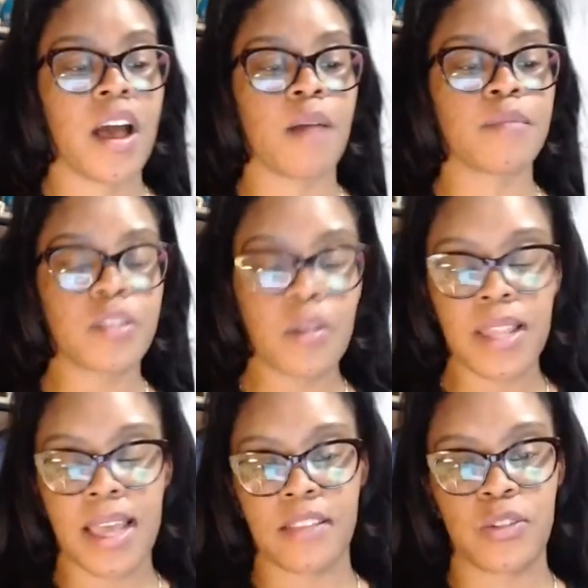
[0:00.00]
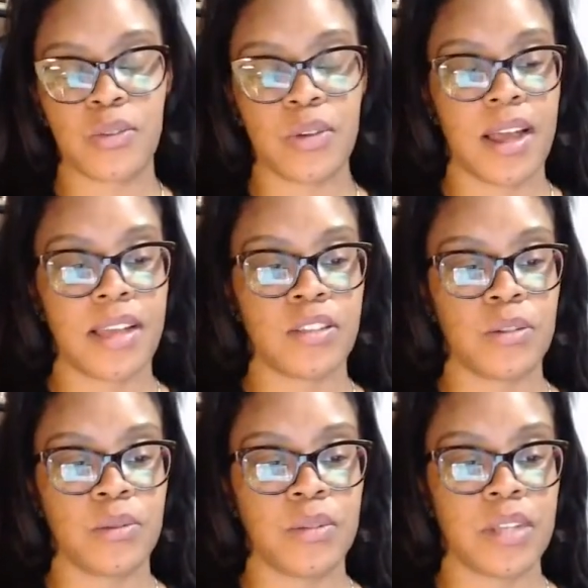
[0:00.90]
I'm so glad that you guys
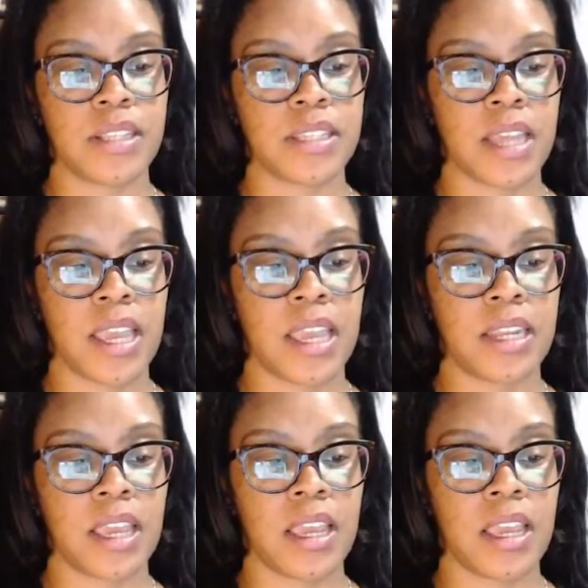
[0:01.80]
tuned in tonight,